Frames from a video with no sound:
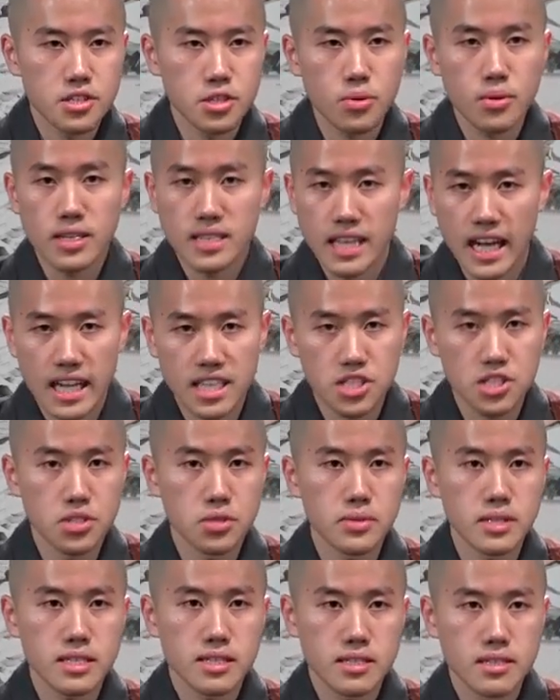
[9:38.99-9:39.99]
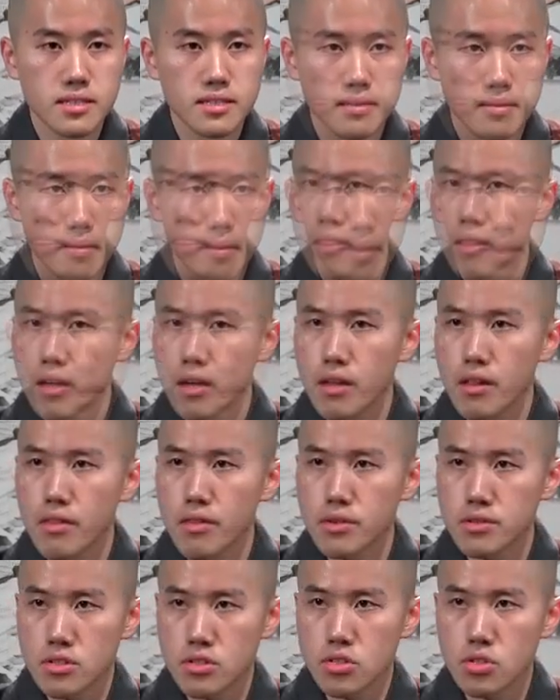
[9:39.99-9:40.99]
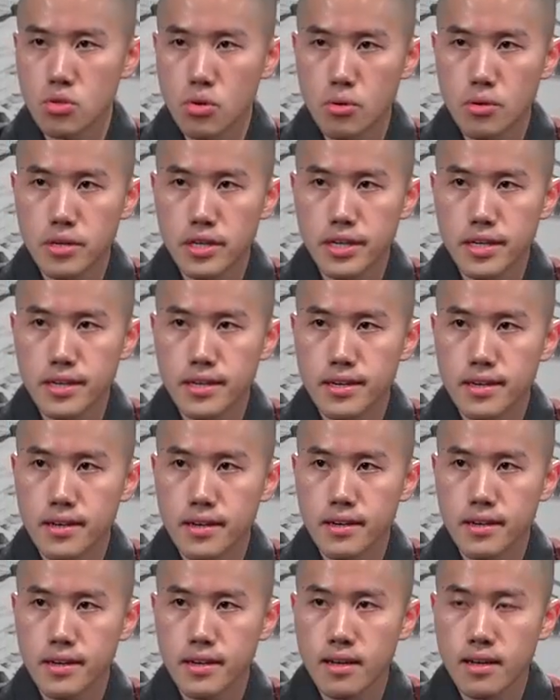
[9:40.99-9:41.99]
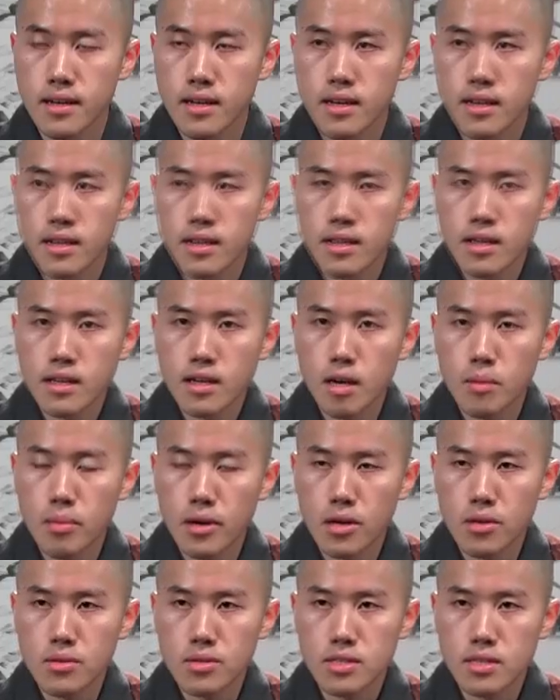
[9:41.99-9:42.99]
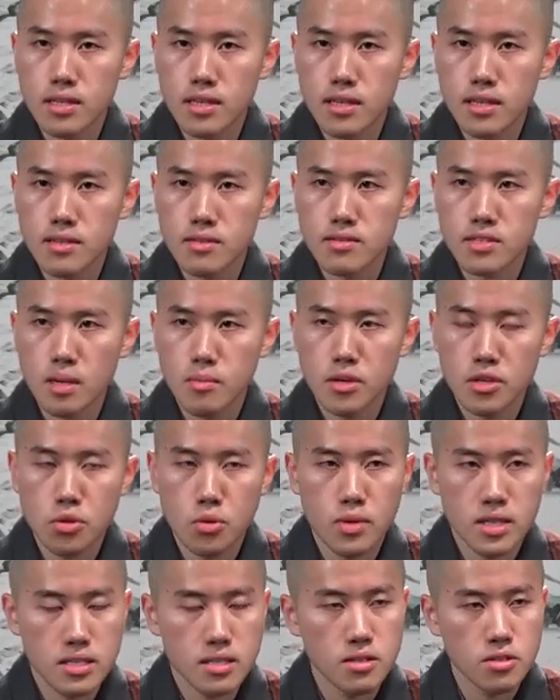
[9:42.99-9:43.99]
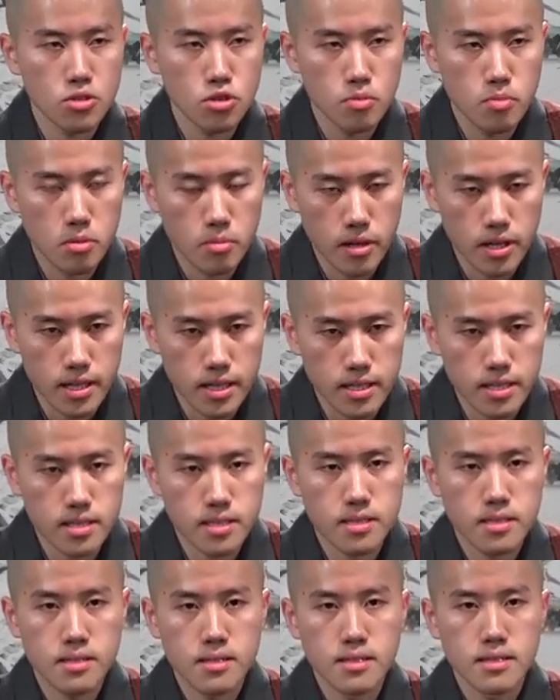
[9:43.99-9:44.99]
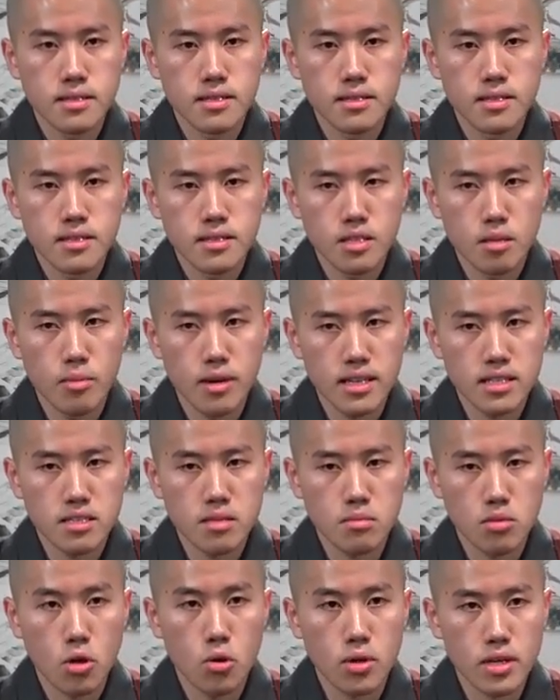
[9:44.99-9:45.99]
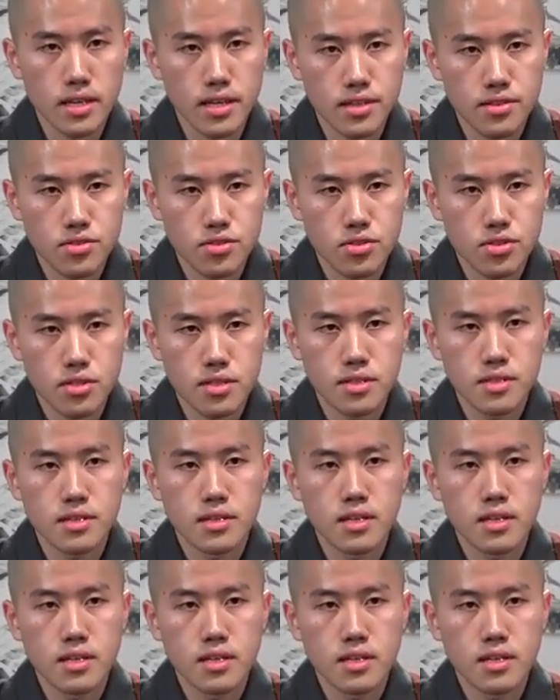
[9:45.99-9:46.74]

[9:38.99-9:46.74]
You don't attach to it. There's a story about someone who went to the supermarket to buy some coconuts.